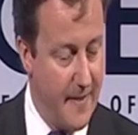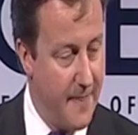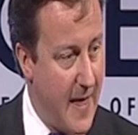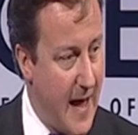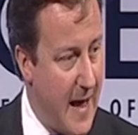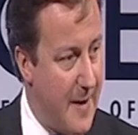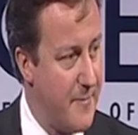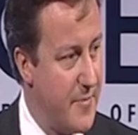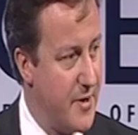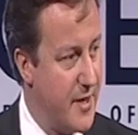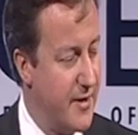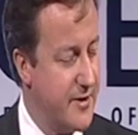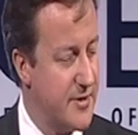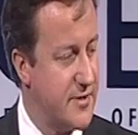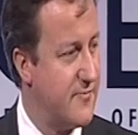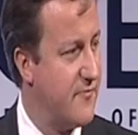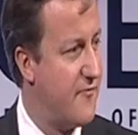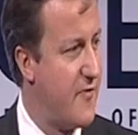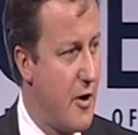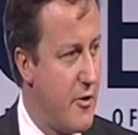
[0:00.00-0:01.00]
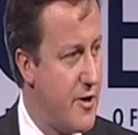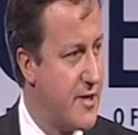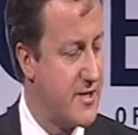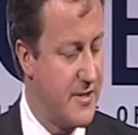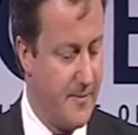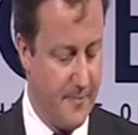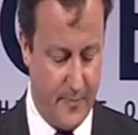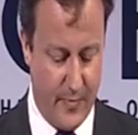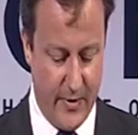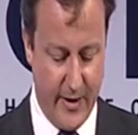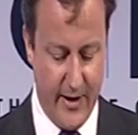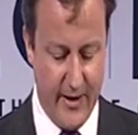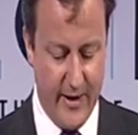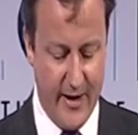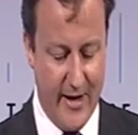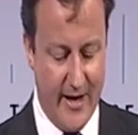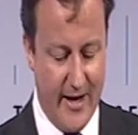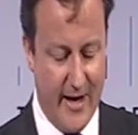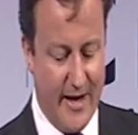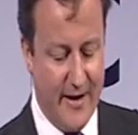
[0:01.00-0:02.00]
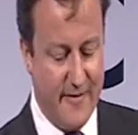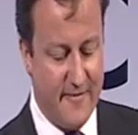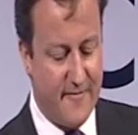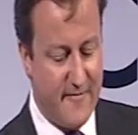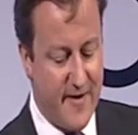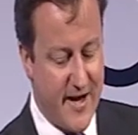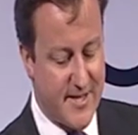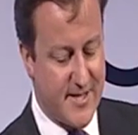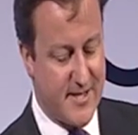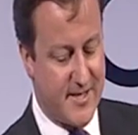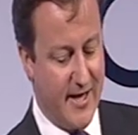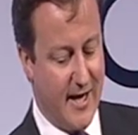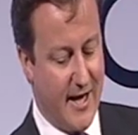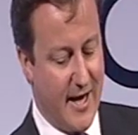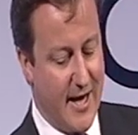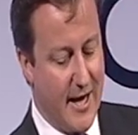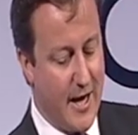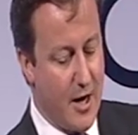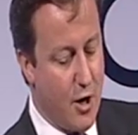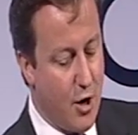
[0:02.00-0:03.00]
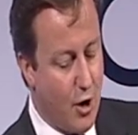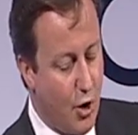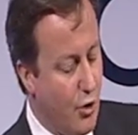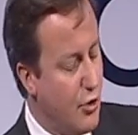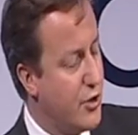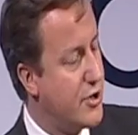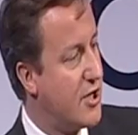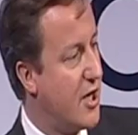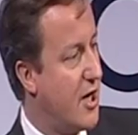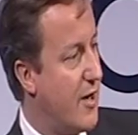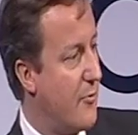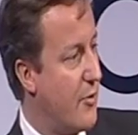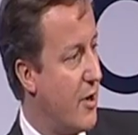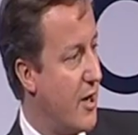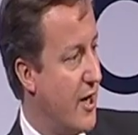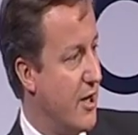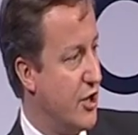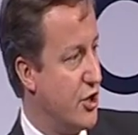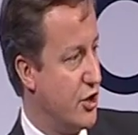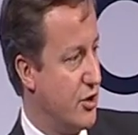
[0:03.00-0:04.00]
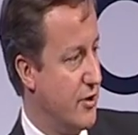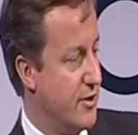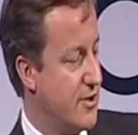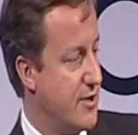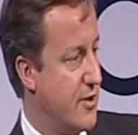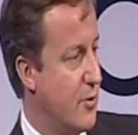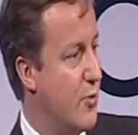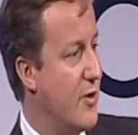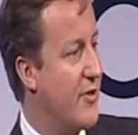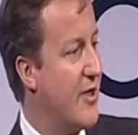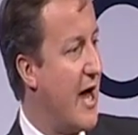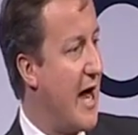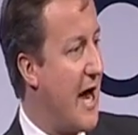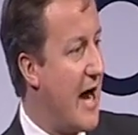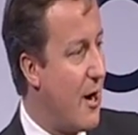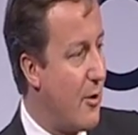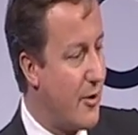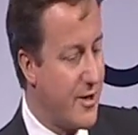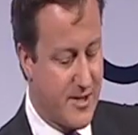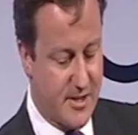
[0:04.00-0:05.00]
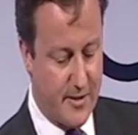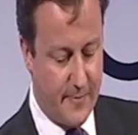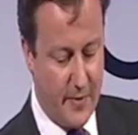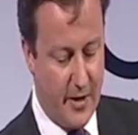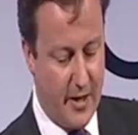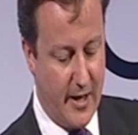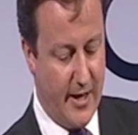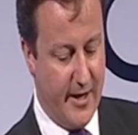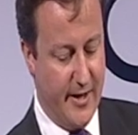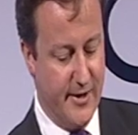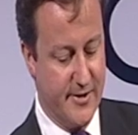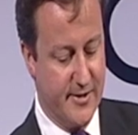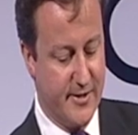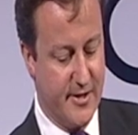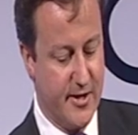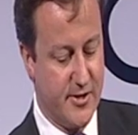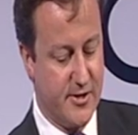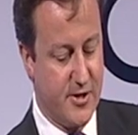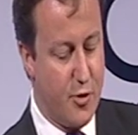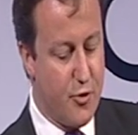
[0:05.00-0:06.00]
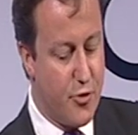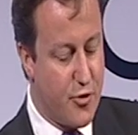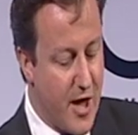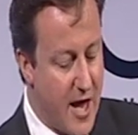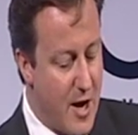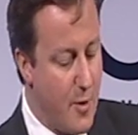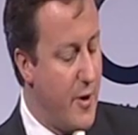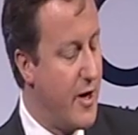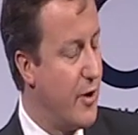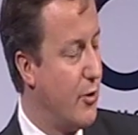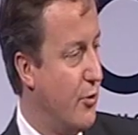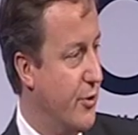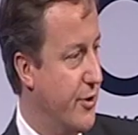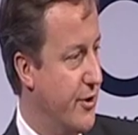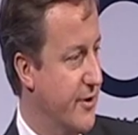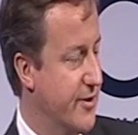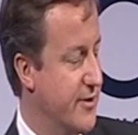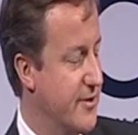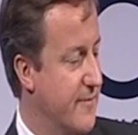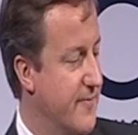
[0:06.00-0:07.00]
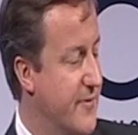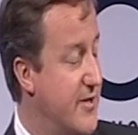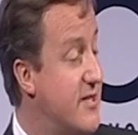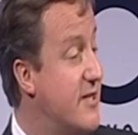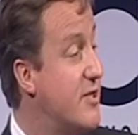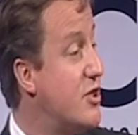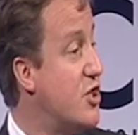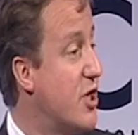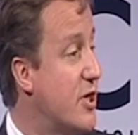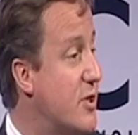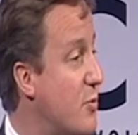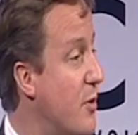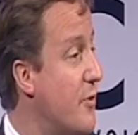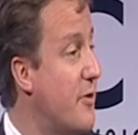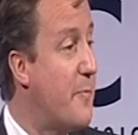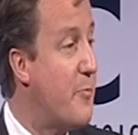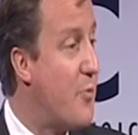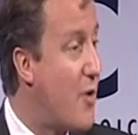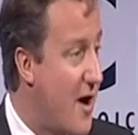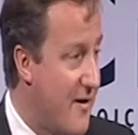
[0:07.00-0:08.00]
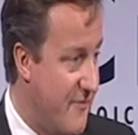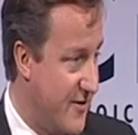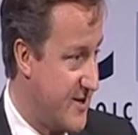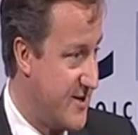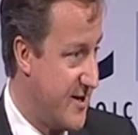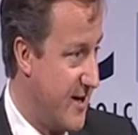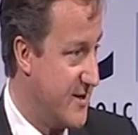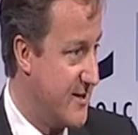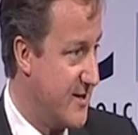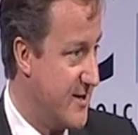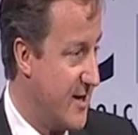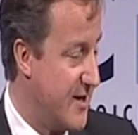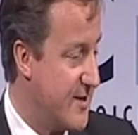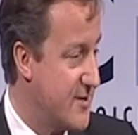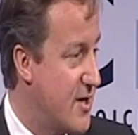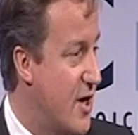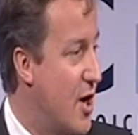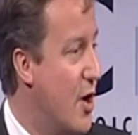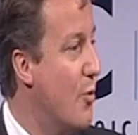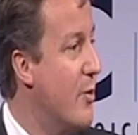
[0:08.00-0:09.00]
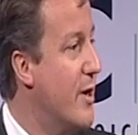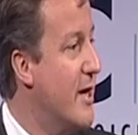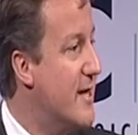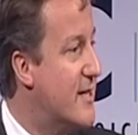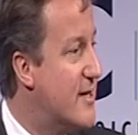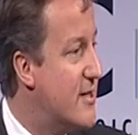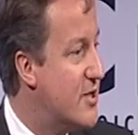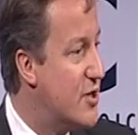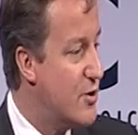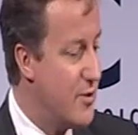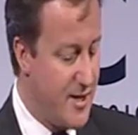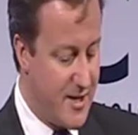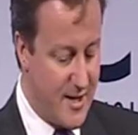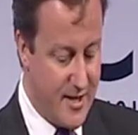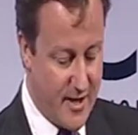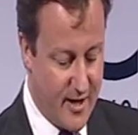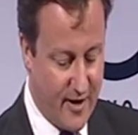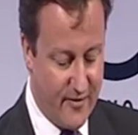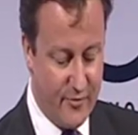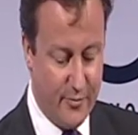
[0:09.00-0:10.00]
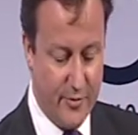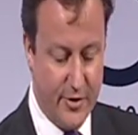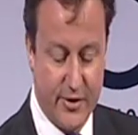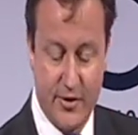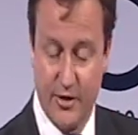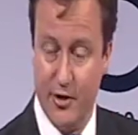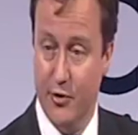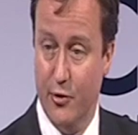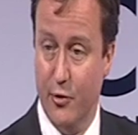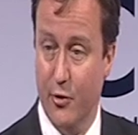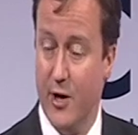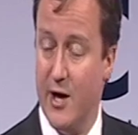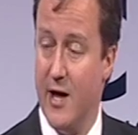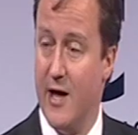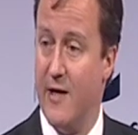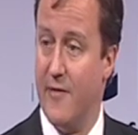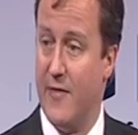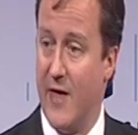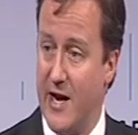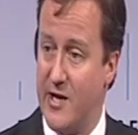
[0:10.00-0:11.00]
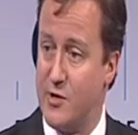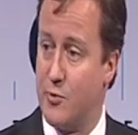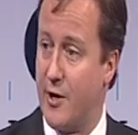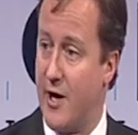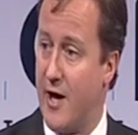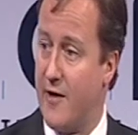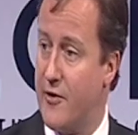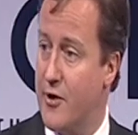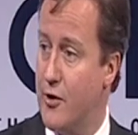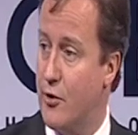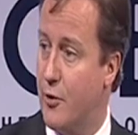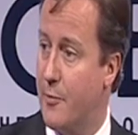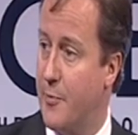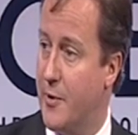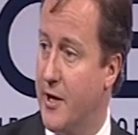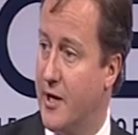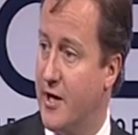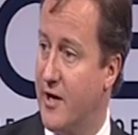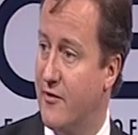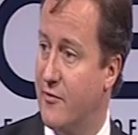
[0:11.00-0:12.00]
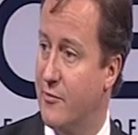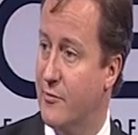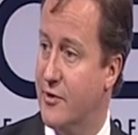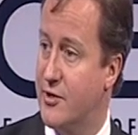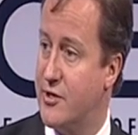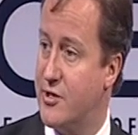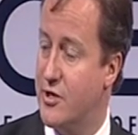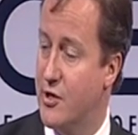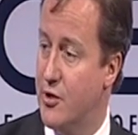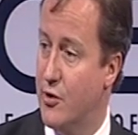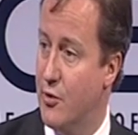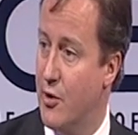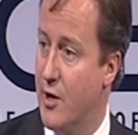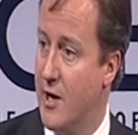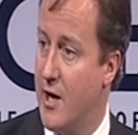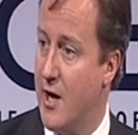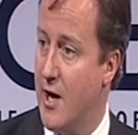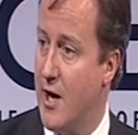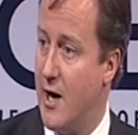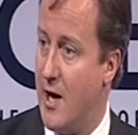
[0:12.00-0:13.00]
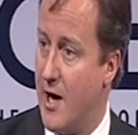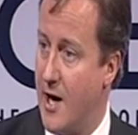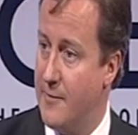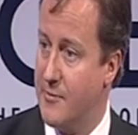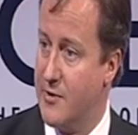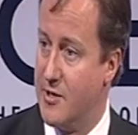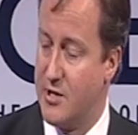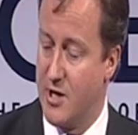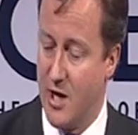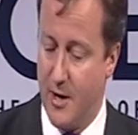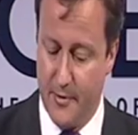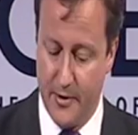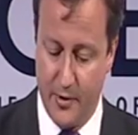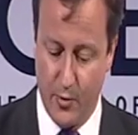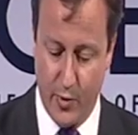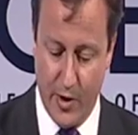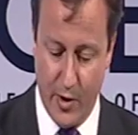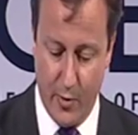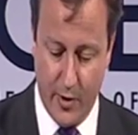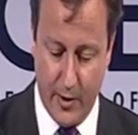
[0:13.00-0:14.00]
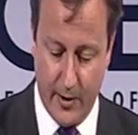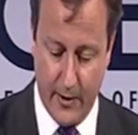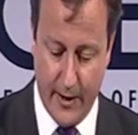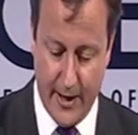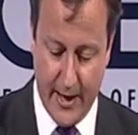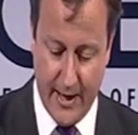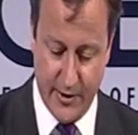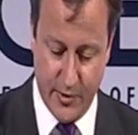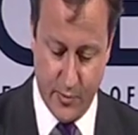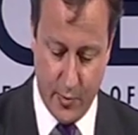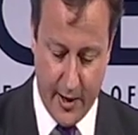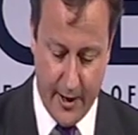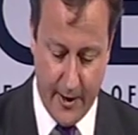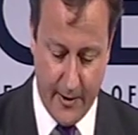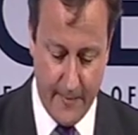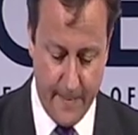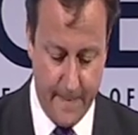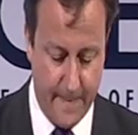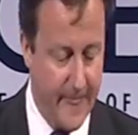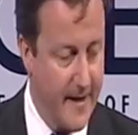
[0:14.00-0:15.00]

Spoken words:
That means, very simply, investing in long-term relations with our suppliers so they win orders. This is just what the private sector does. We need to do it in government too. That is what other European governments do. I'm determined we will as well.